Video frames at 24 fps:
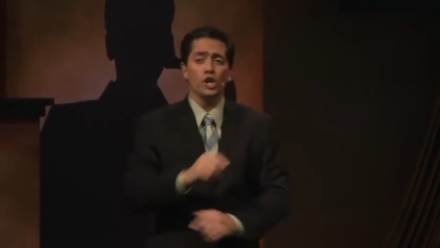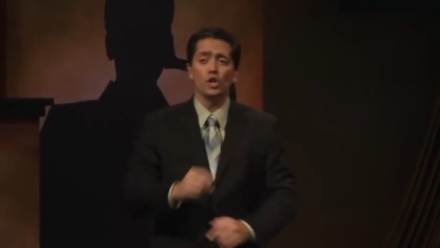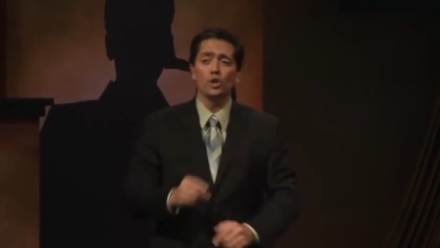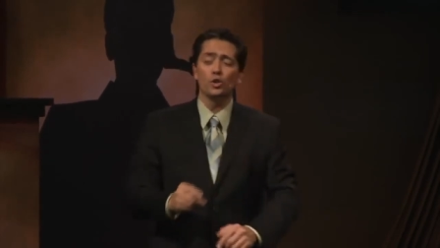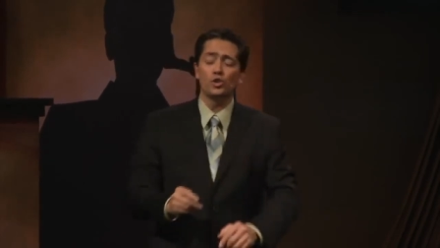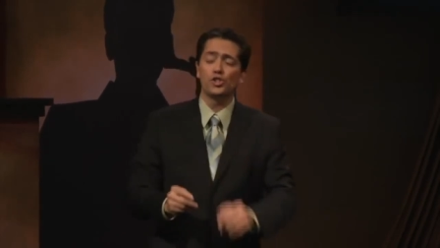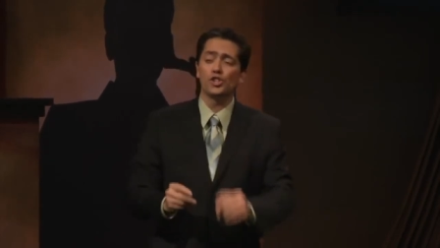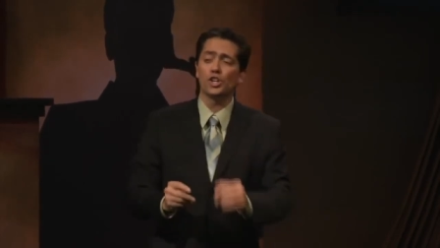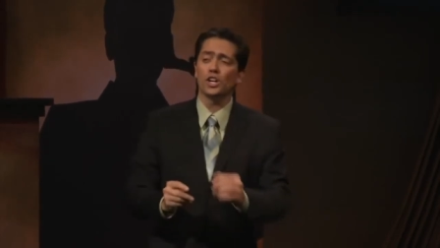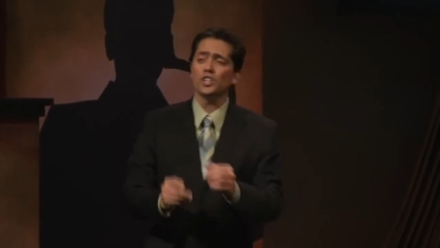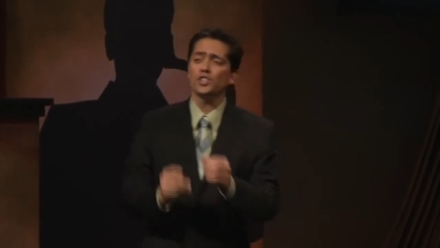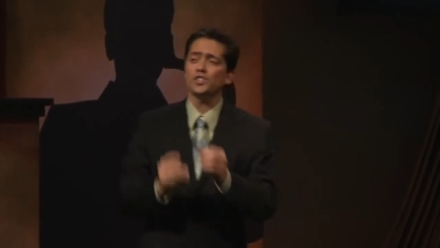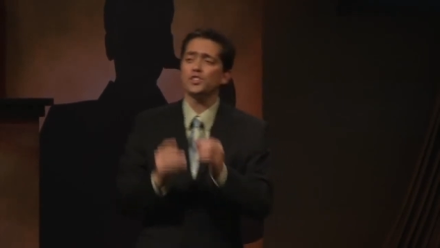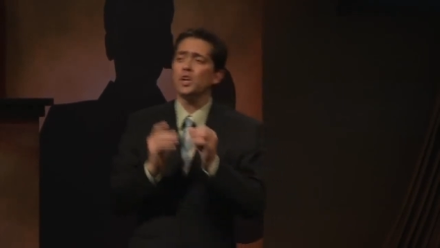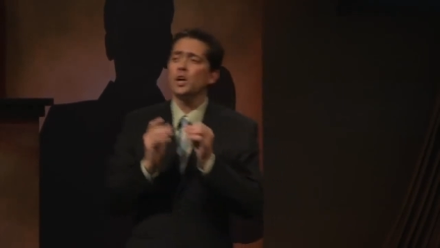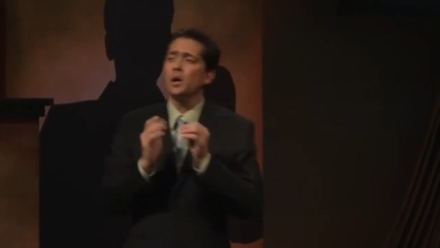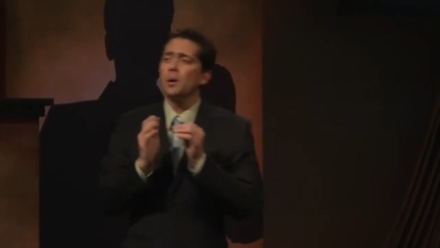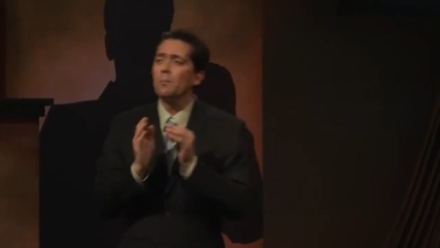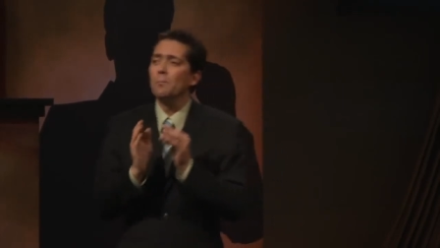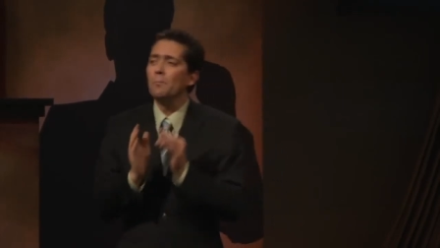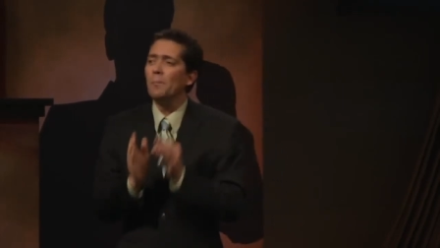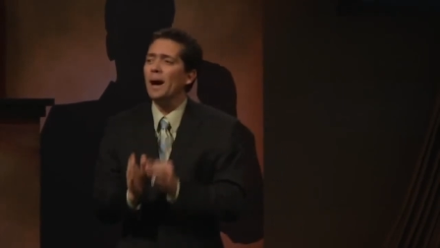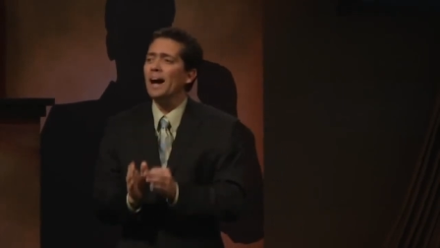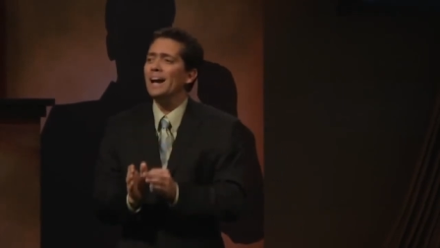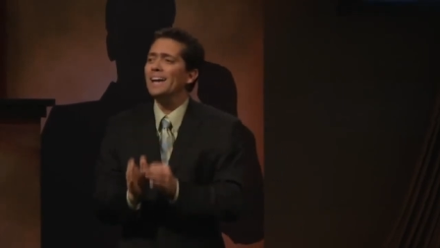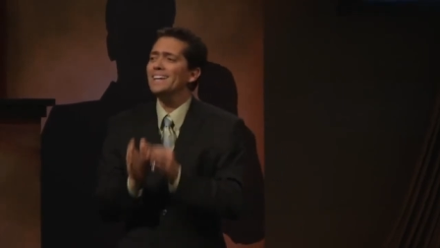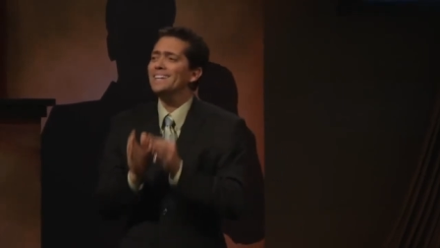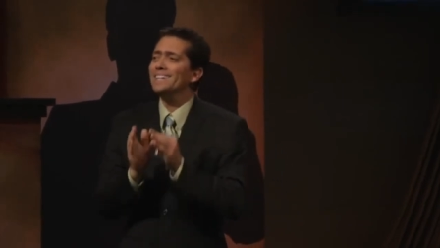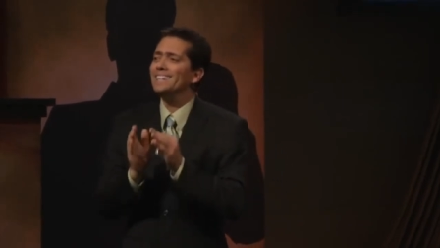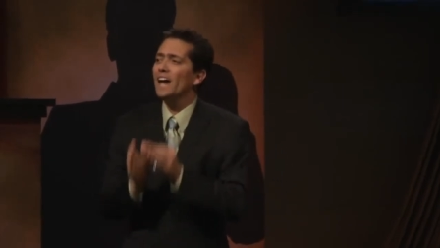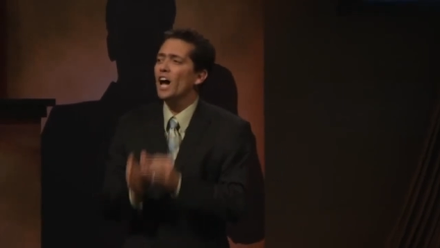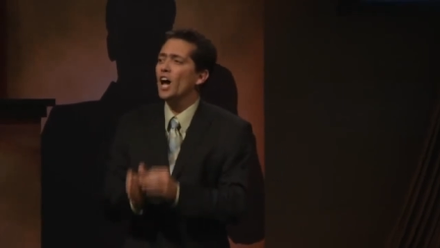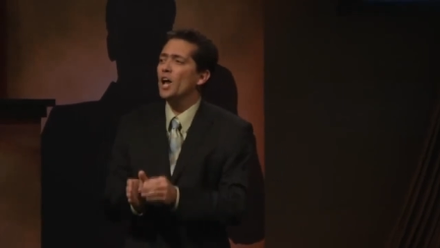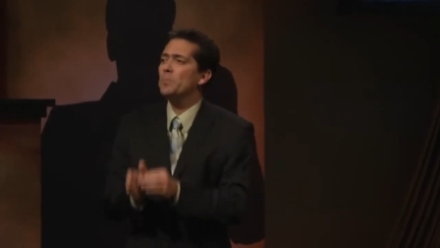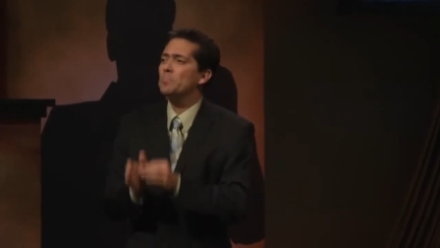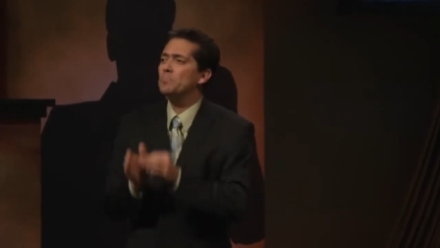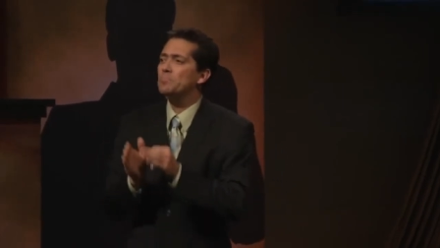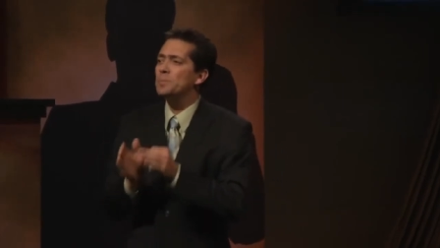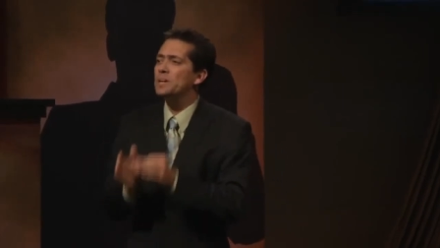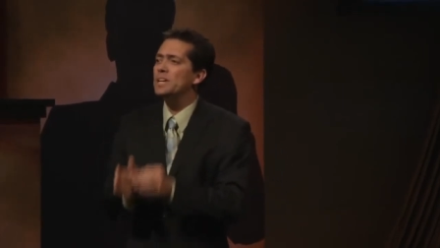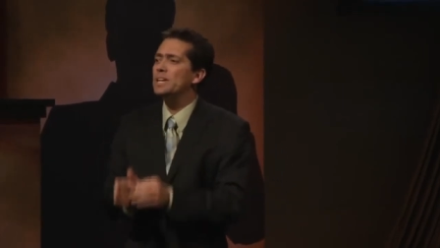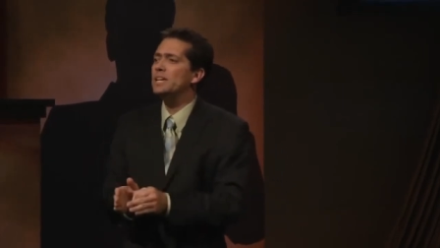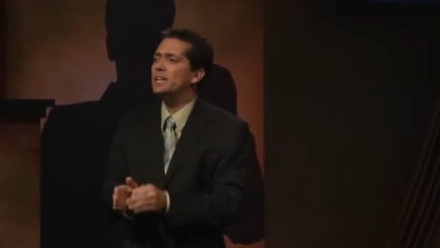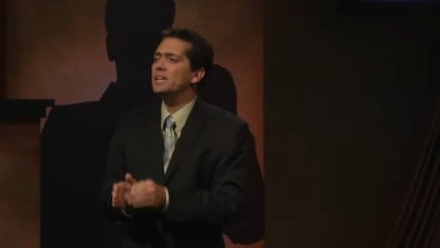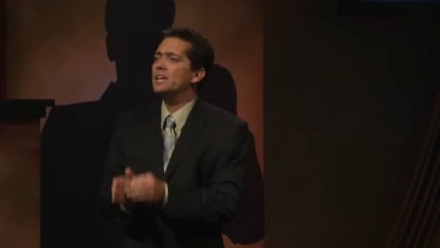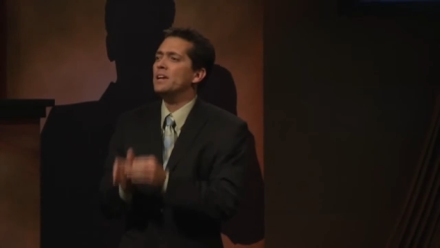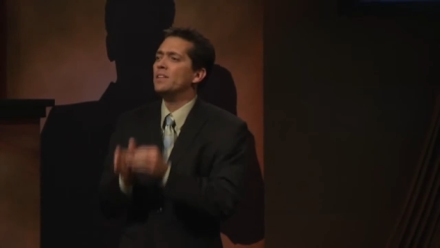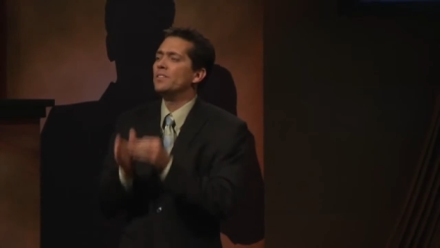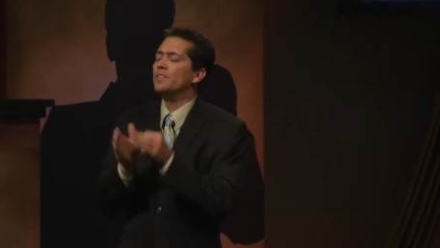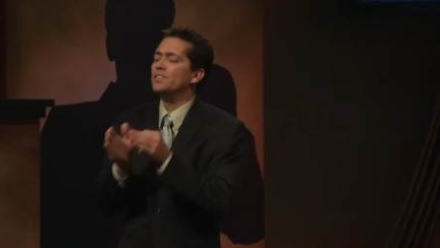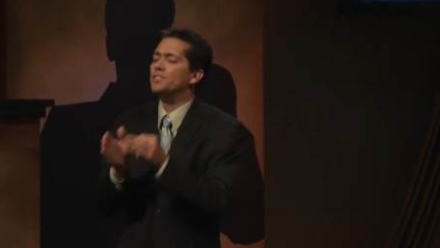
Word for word: you just might not be